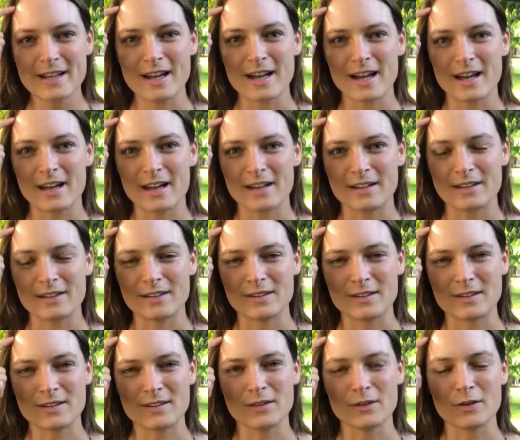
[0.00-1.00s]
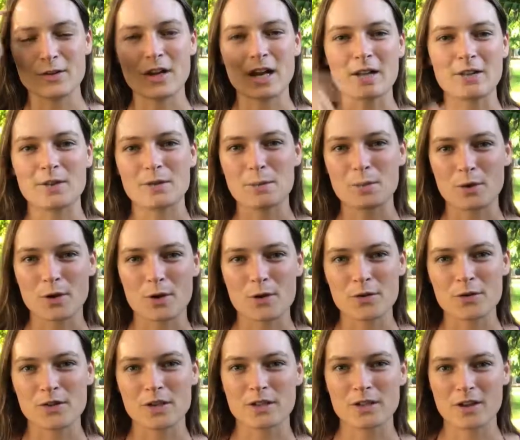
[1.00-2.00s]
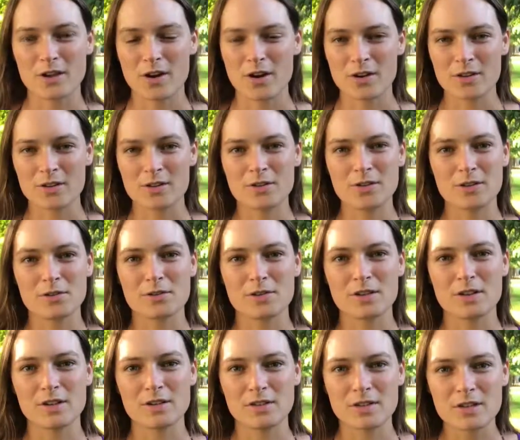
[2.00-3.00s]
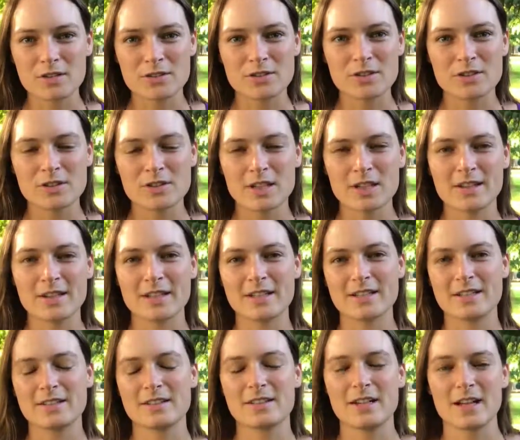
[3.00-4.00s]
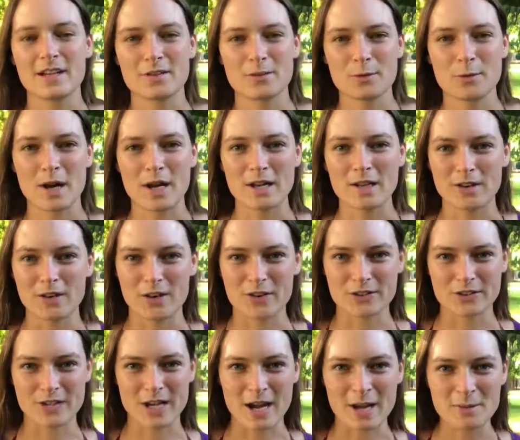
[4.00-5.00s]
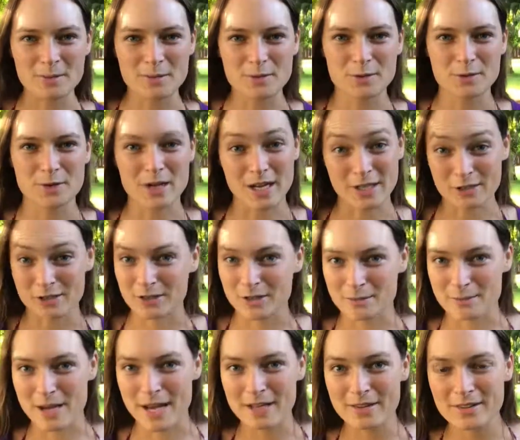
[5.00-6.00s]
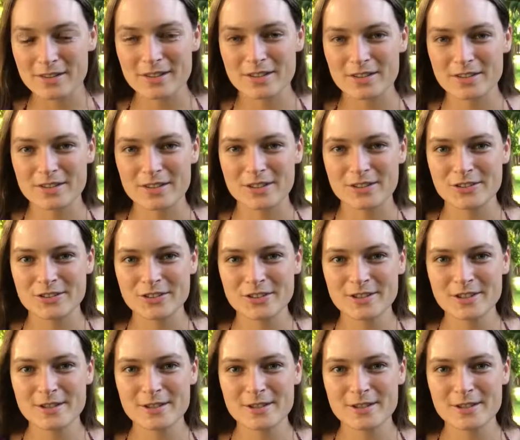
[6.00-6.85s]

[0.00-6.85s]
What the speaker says: and look at the pros and cons of a decision and then it takes quite a long time to actually make the decision?